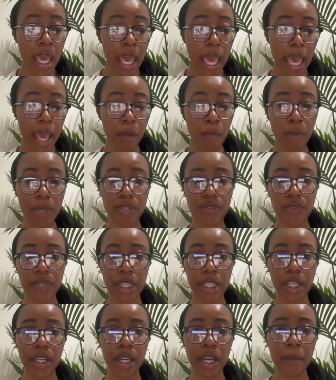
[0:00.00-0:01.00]
And what's
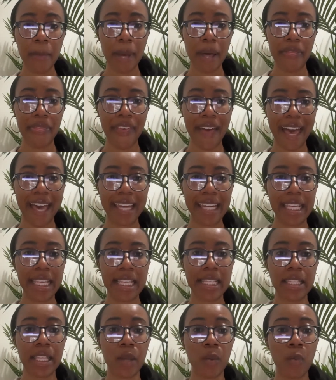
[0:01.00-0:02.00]
really good about that
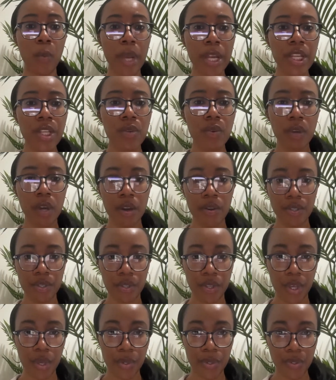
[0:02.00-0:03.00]
is that when you go to
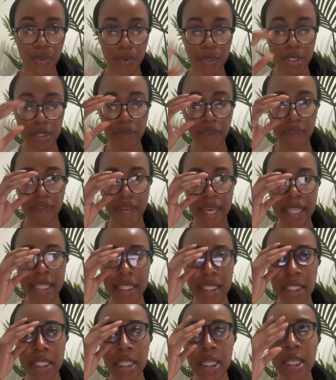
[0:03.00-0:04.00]
those sorts of
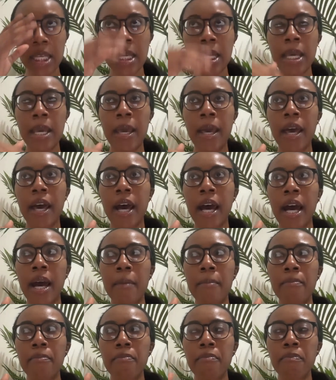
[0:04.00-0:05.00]
events,
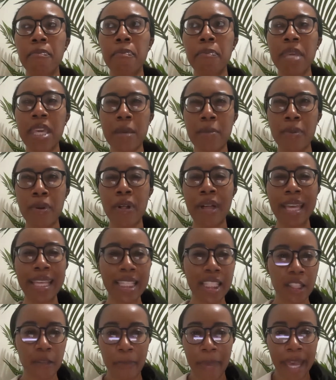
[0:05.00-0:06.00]
people
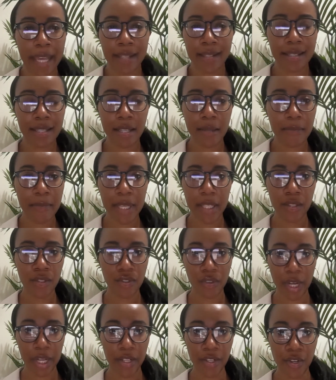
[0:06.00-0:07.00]
expect to meet
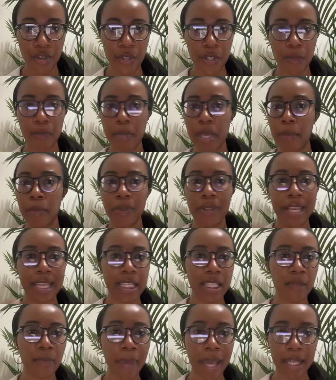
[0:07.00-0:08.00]
strangers. People
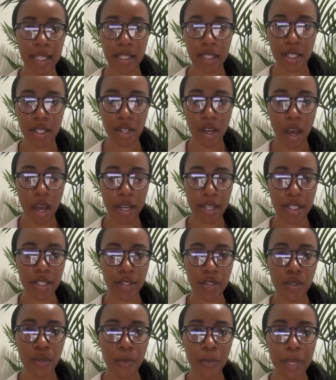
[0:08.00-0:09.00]
expect to talk to
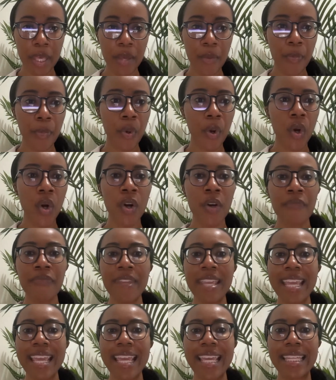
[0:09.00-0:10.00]
new people.
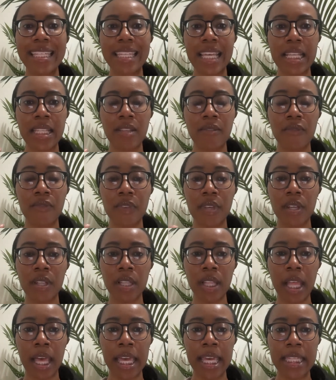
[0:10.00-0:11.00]
It doesn't
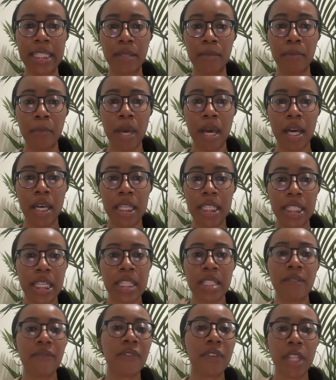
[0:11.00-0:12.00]
feel
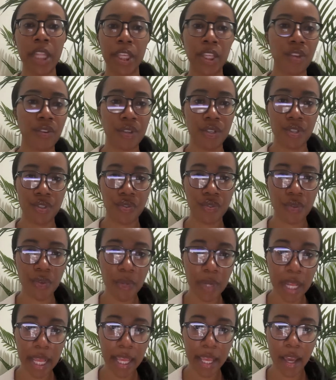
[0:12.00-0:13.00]
like you're
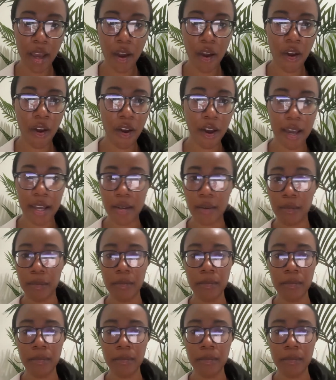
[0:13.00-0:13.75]
intruding on